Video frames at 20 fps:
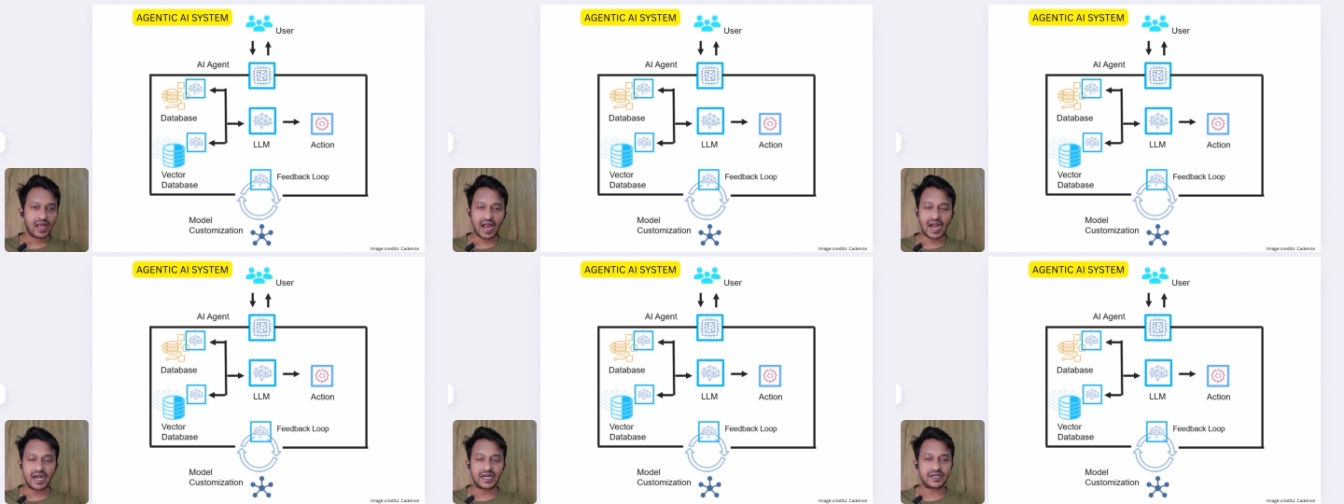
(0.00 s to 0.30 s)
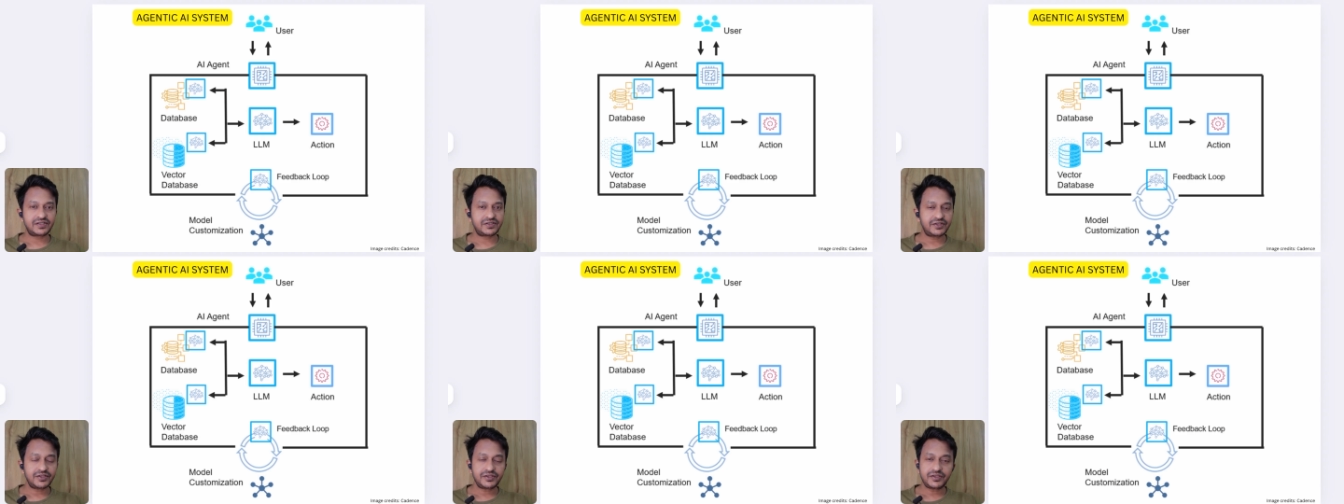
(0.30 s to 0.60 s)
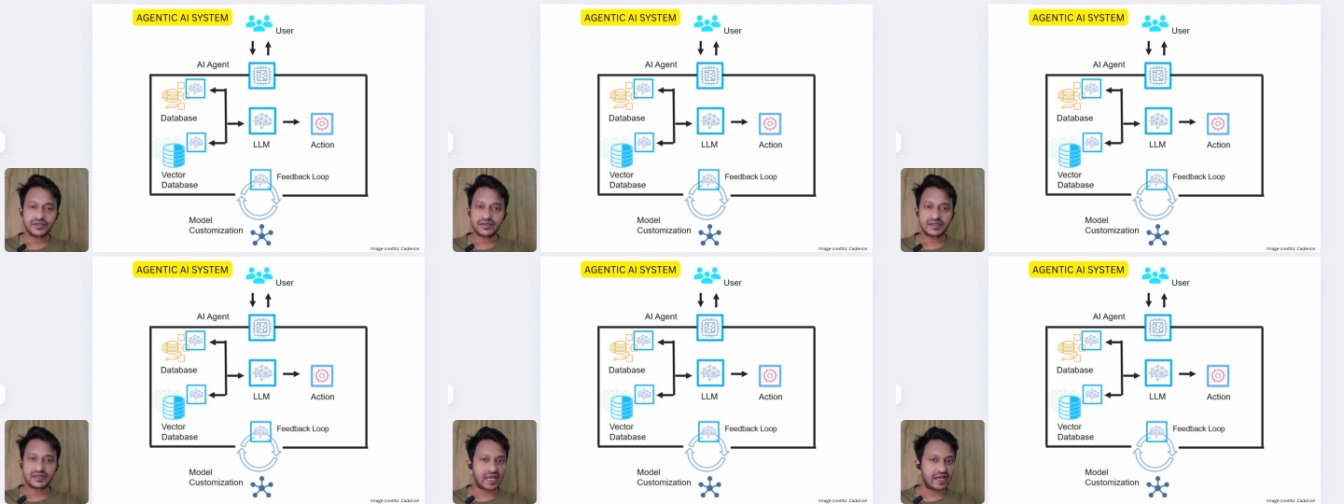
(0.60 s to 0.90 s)
and
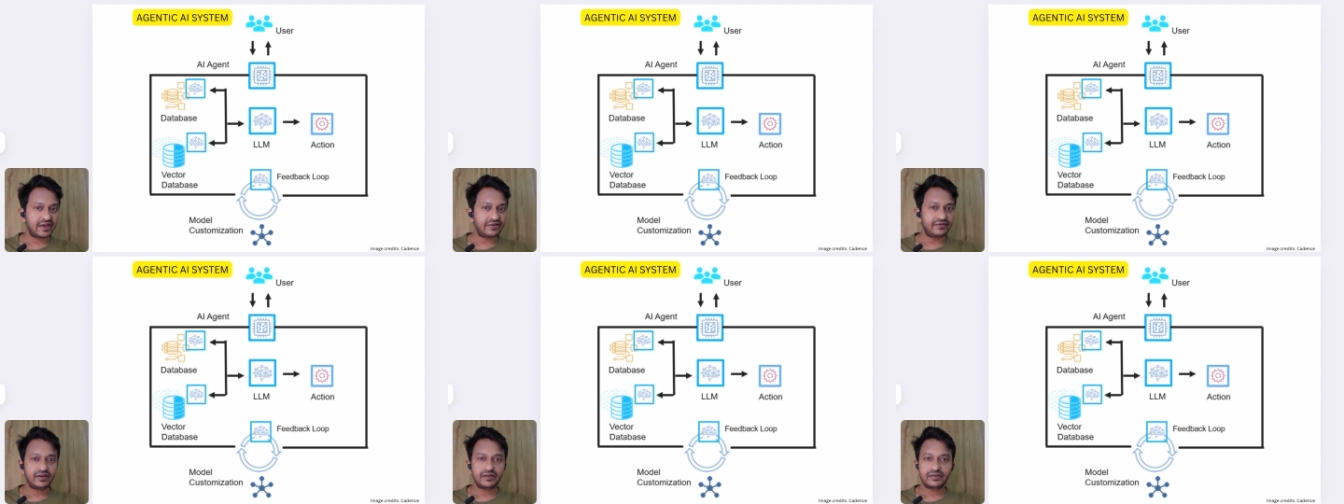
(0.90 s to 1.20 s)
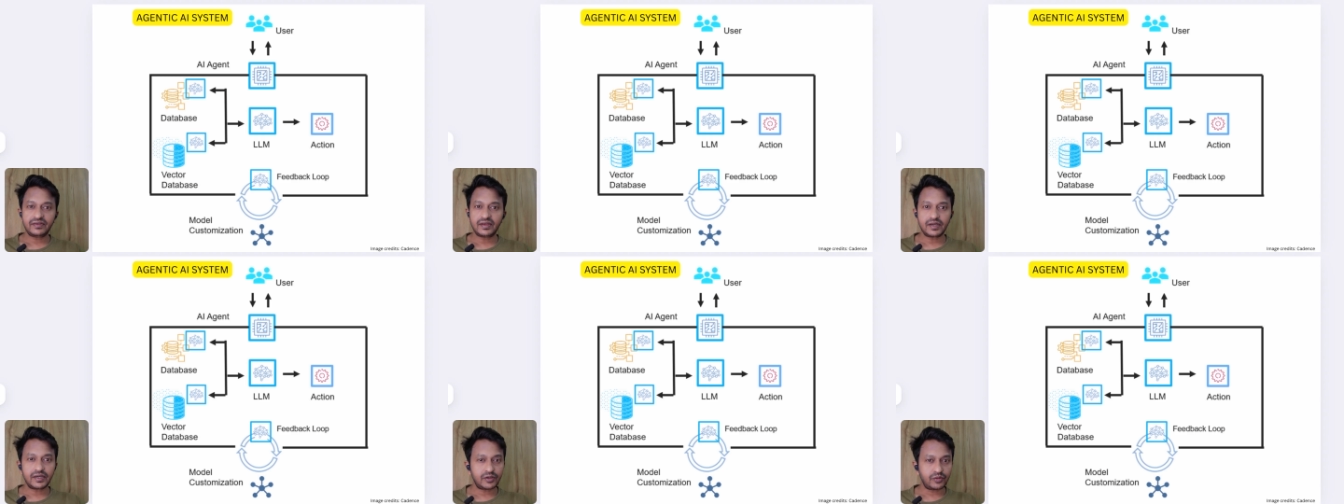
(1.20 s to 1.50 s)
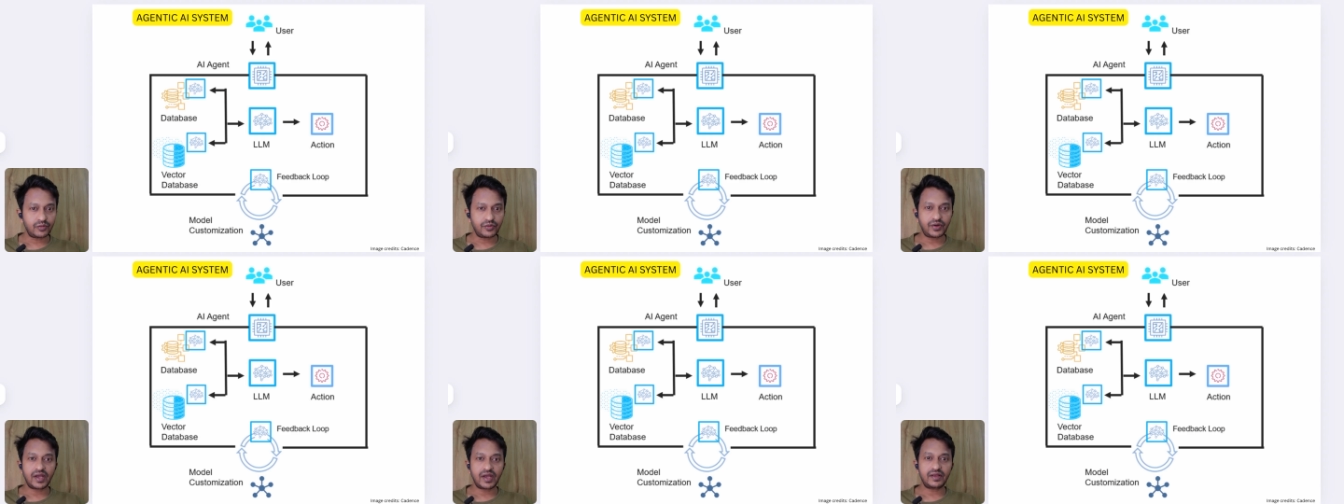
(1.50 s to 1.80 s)
stitches everything
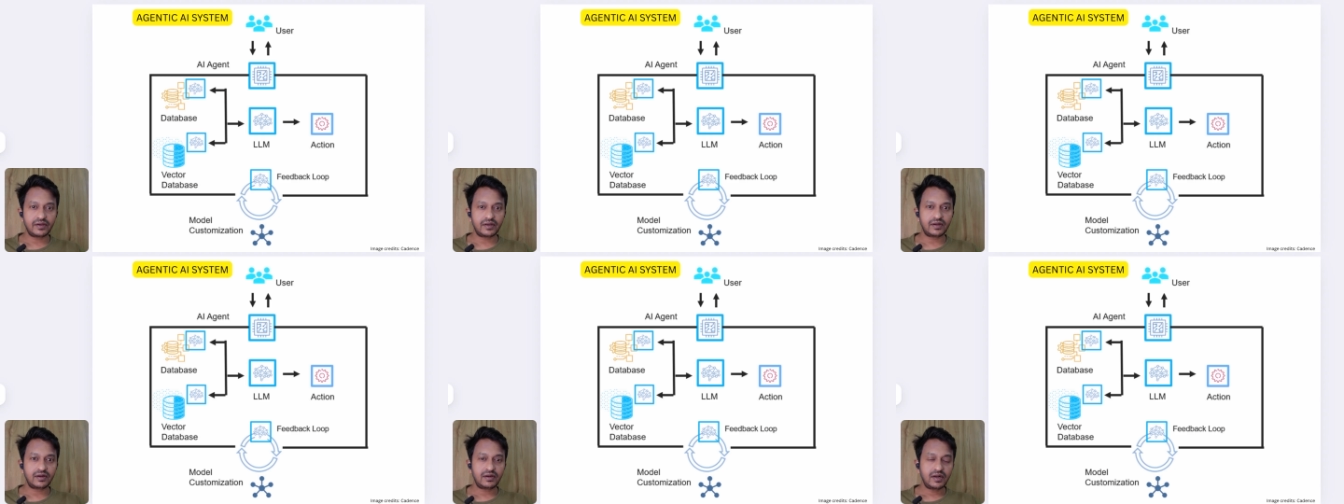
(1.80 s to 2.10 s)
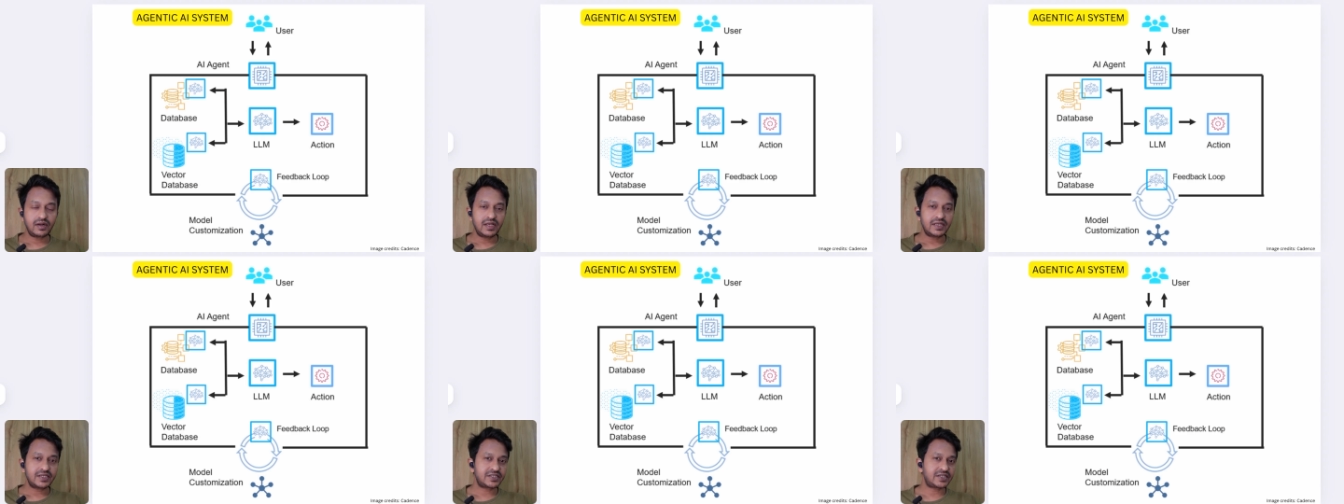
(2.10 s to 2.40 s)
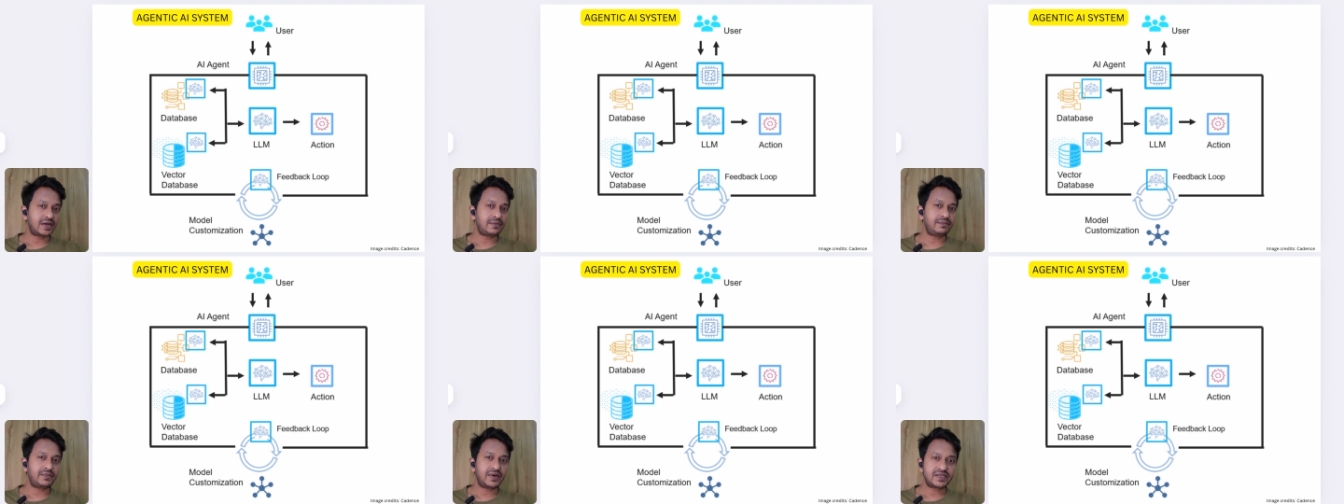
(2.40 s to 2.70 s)
together
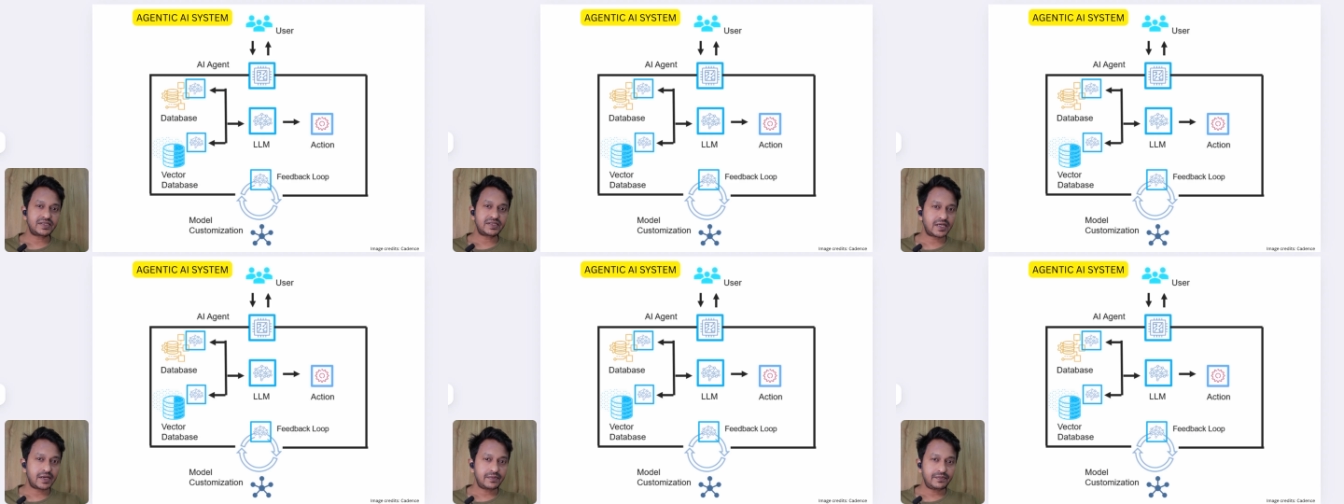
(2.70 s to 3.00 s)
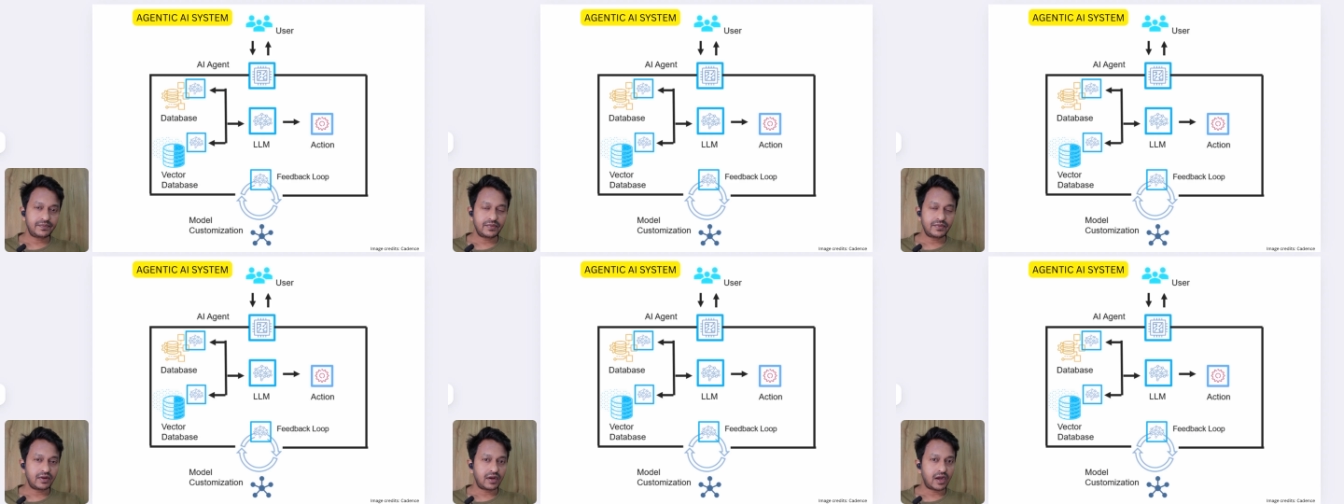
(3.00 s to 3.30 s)
step by step